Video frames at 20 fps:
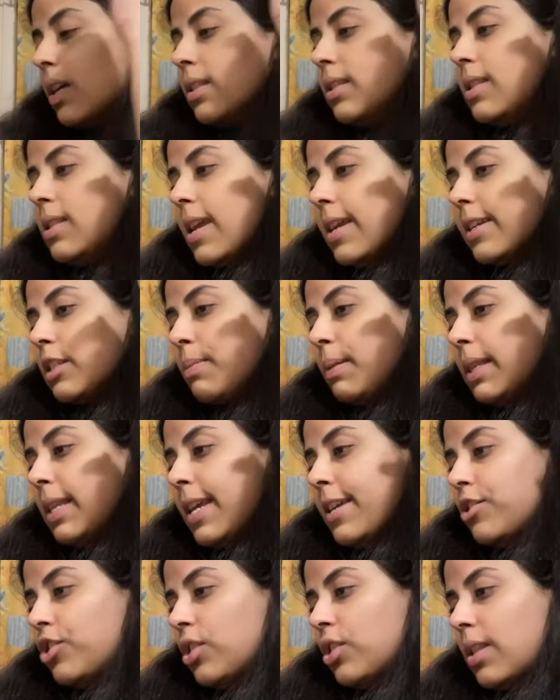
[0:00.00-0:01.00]
The
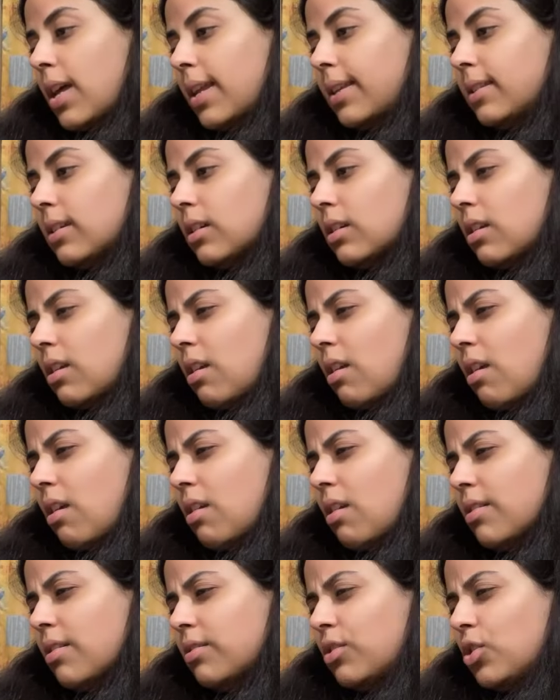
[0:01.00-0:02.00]
explanation that
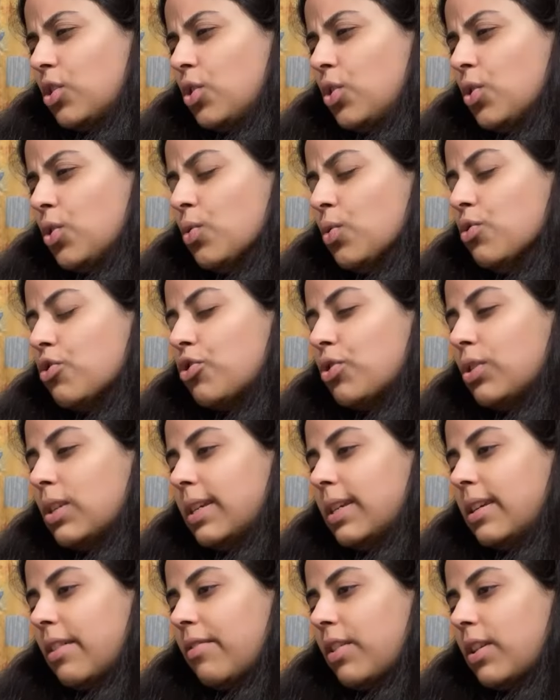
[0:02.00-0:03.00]
is usually
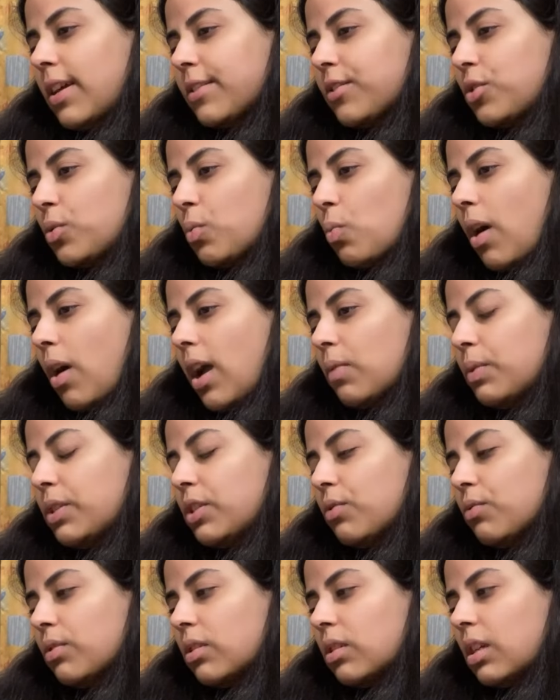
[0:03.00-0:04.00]
given as to why we
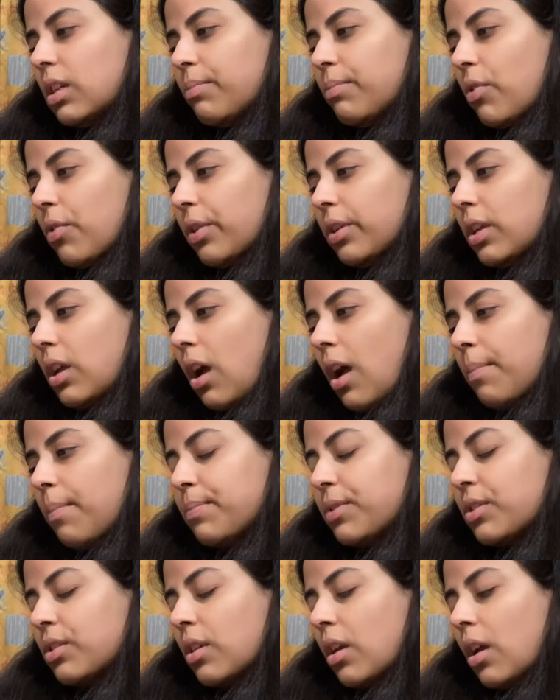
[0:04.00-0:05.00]
don't see broken
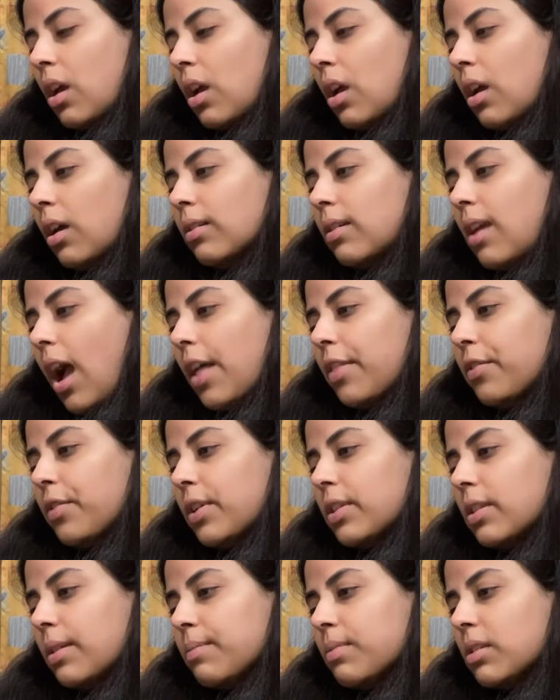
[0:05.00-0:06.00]
cups
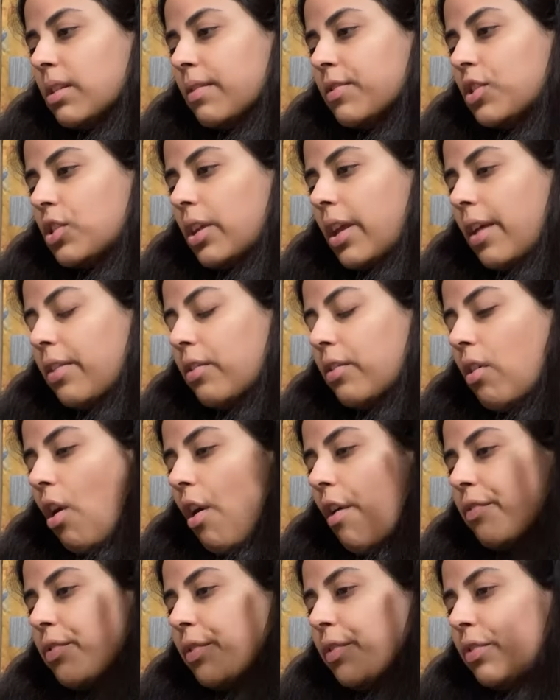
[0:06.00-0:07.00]
gathering themselves together
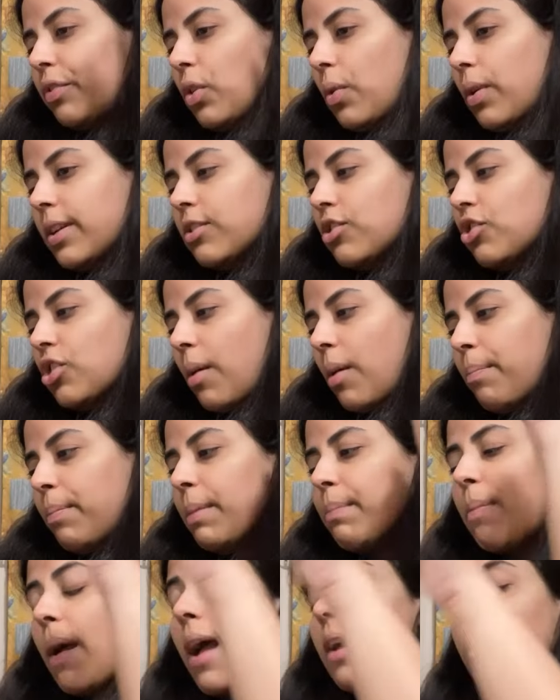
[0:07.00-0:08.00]
off the floor and
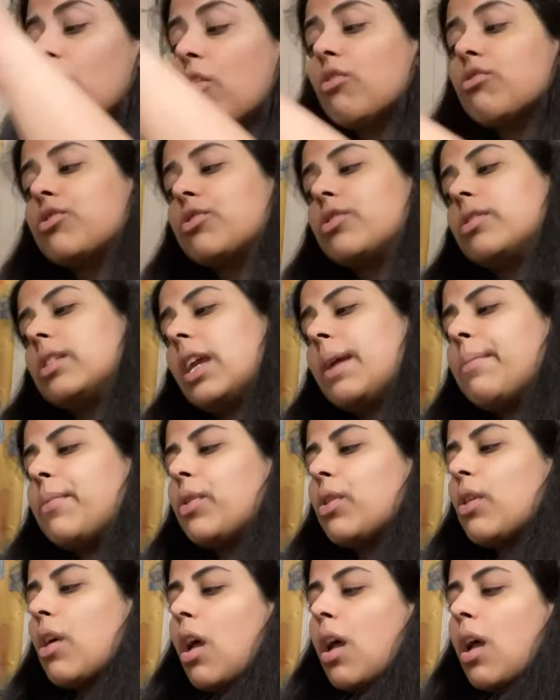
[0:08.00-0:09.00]
jumping back onto the table